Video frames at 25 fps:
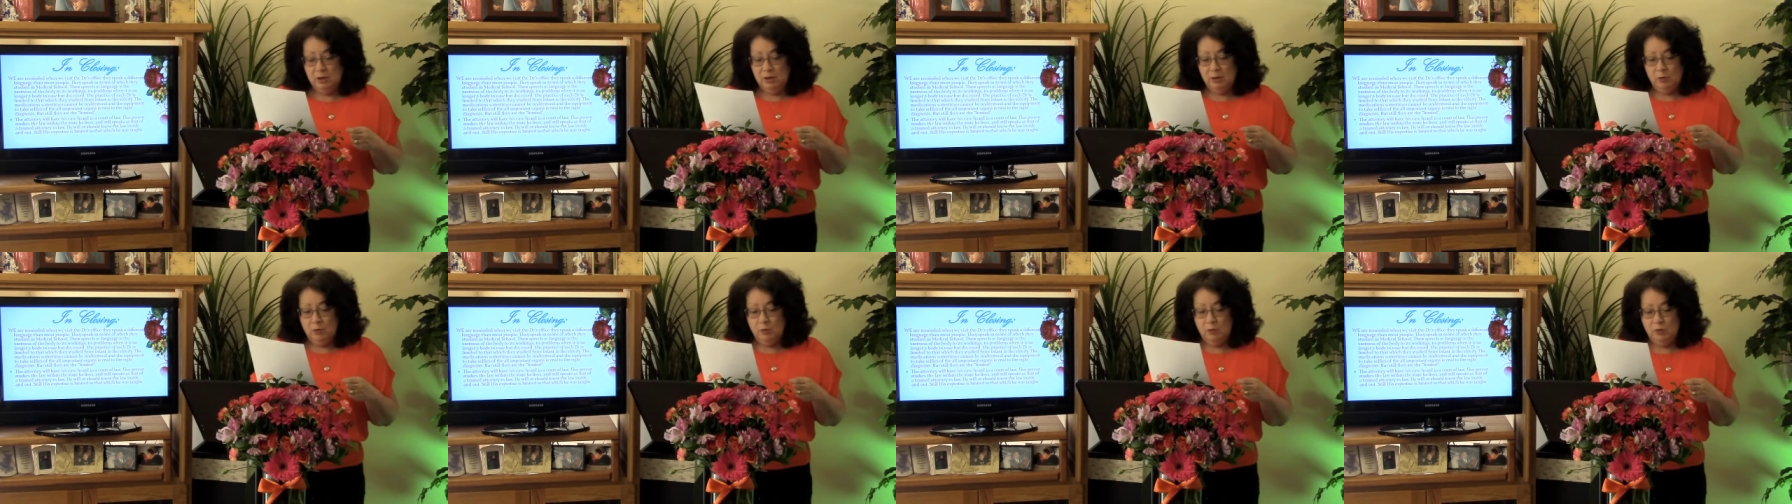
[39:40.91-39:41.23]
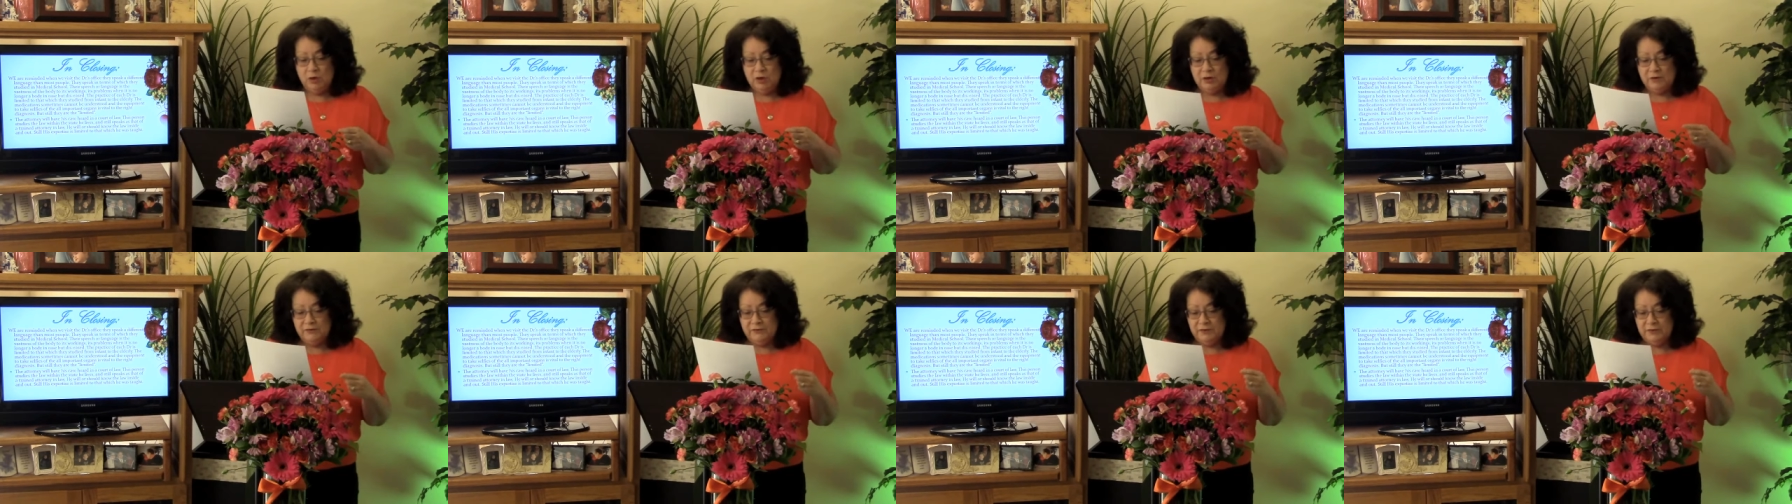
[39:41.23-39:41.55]

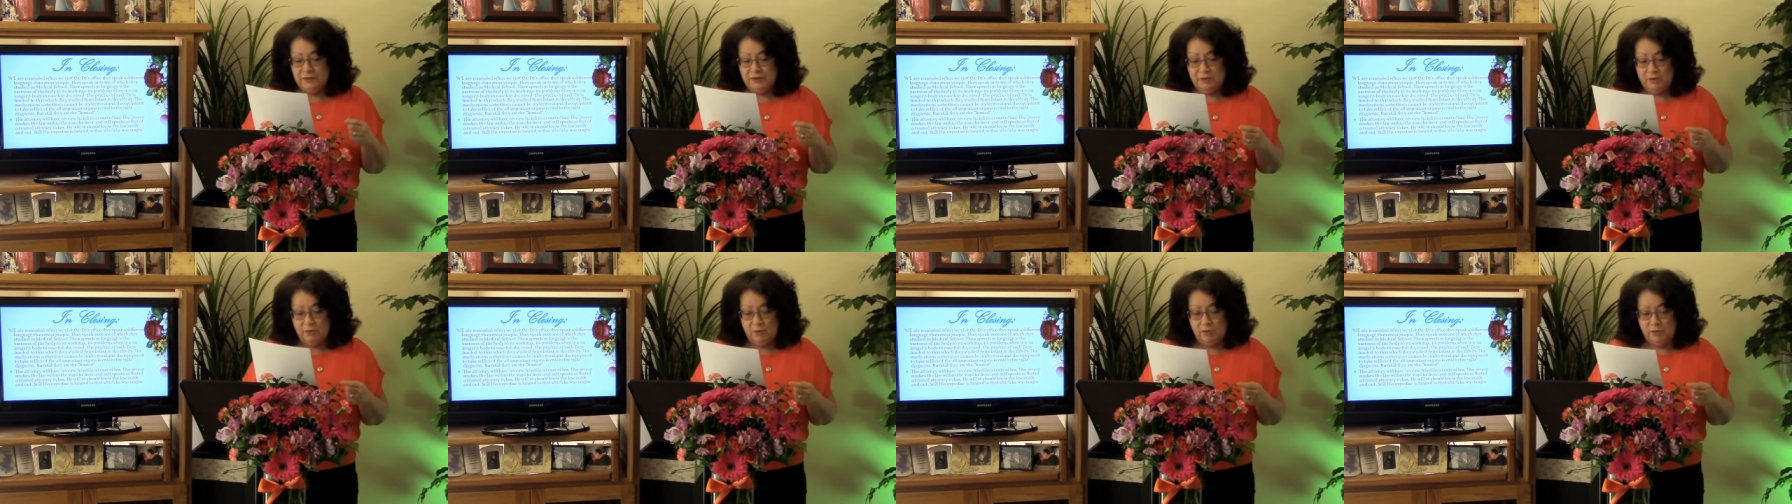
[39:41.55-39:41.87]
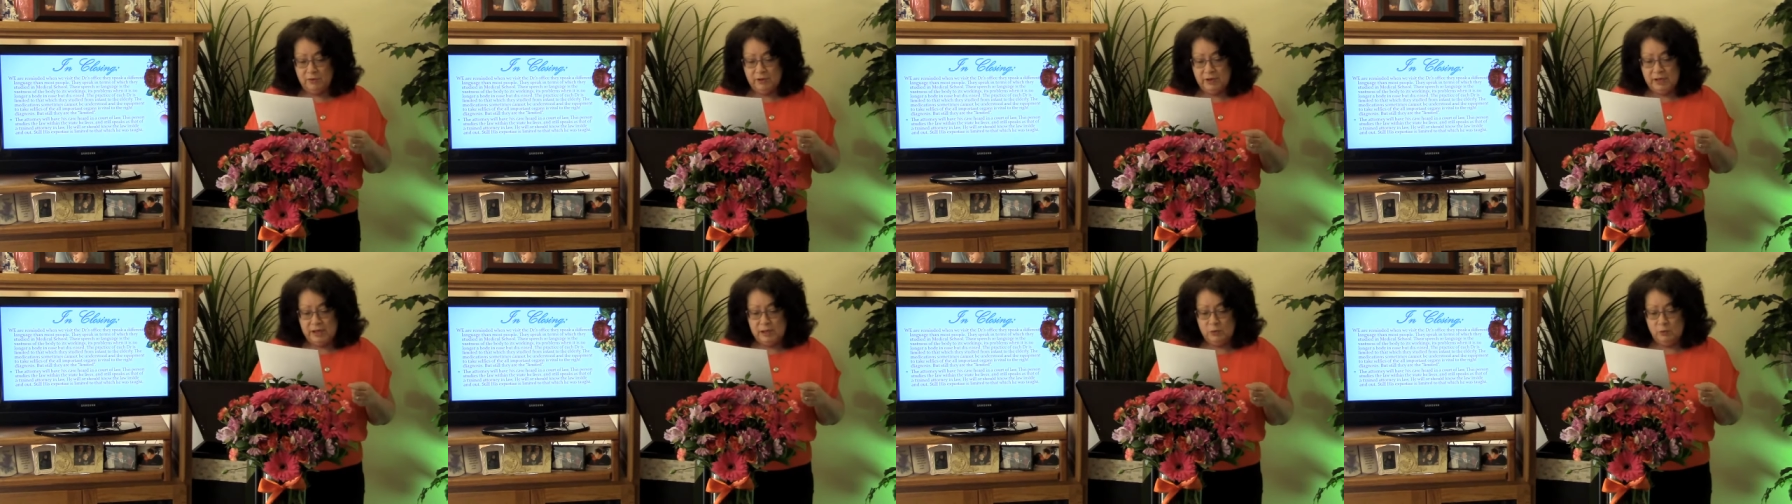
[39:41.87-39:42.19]
one of
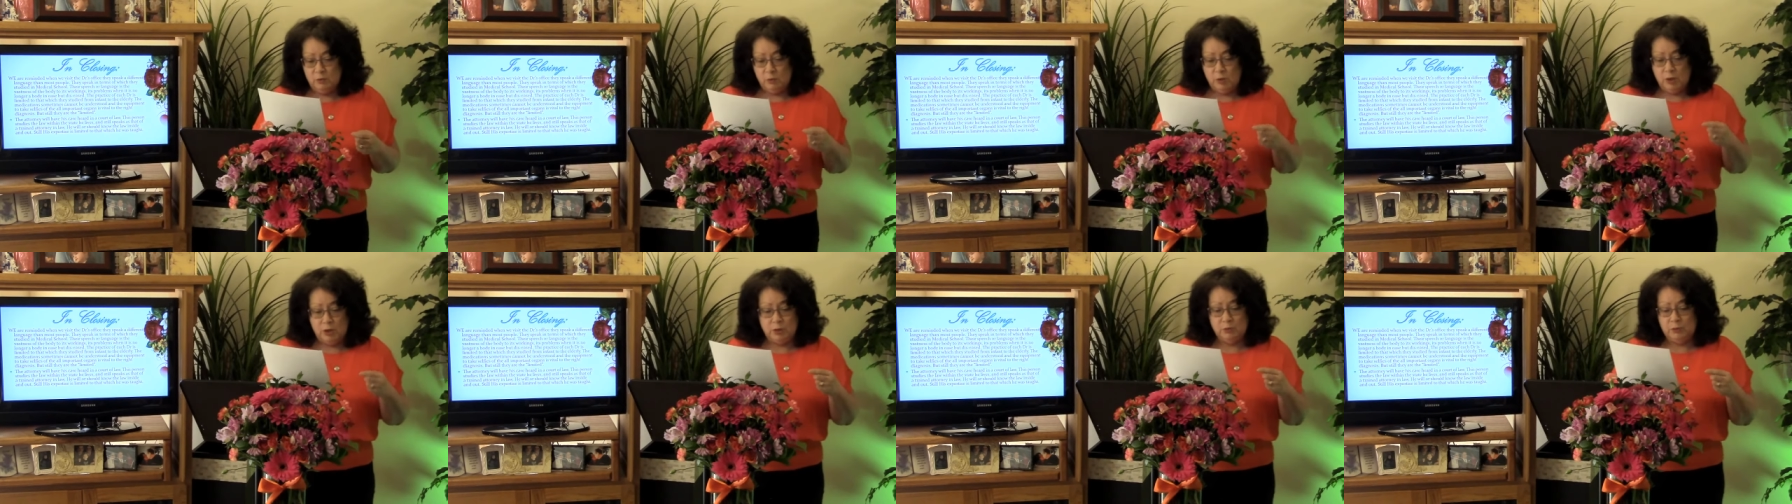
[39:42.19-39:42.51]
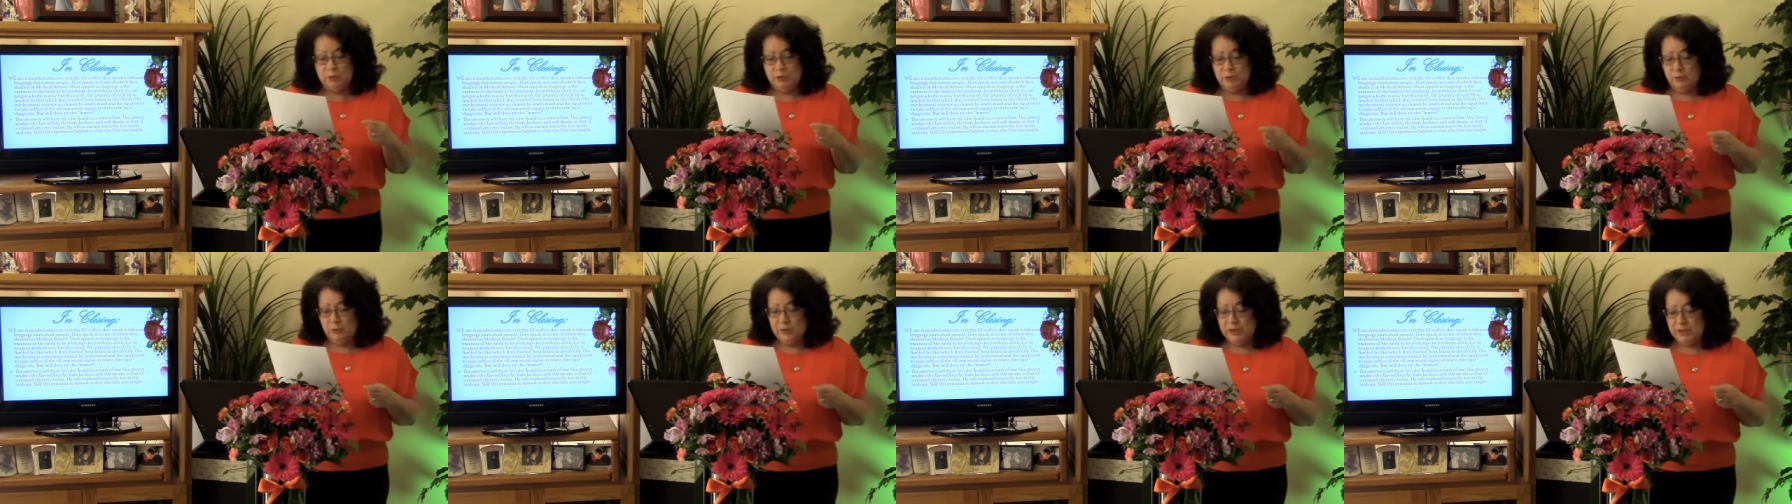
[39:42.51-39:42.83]
authority, one
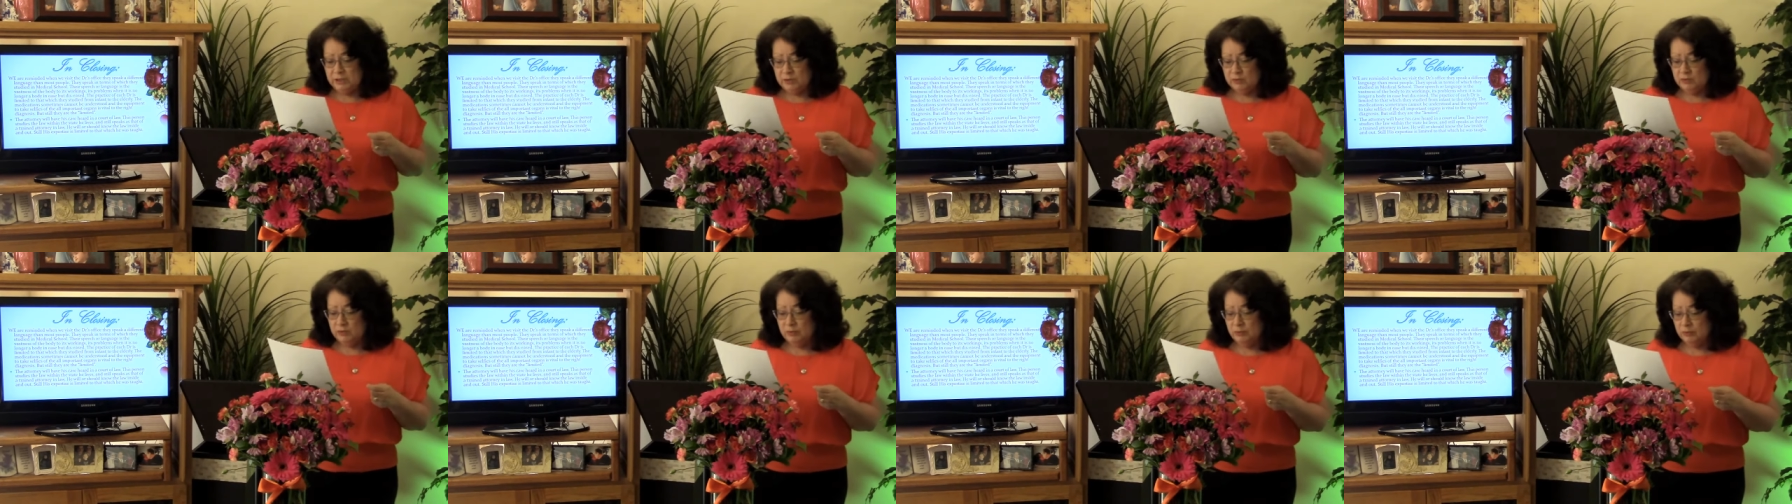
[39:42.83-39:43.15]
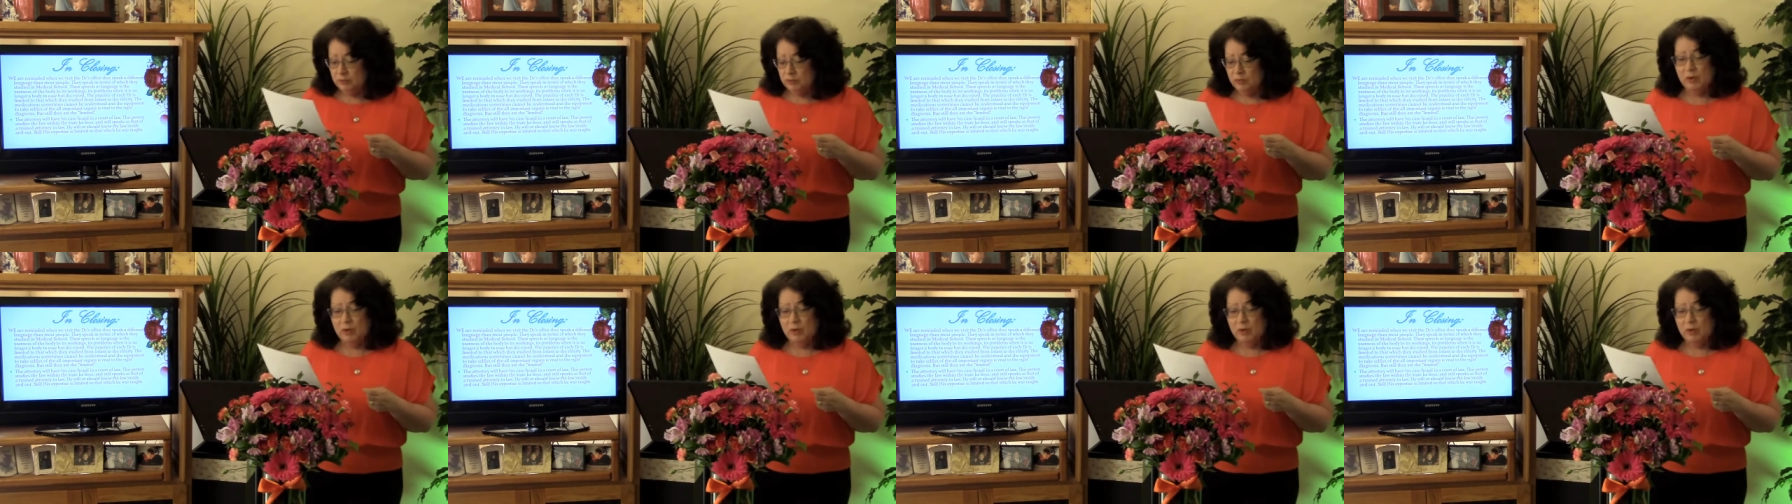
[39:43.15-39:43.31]
with wisdom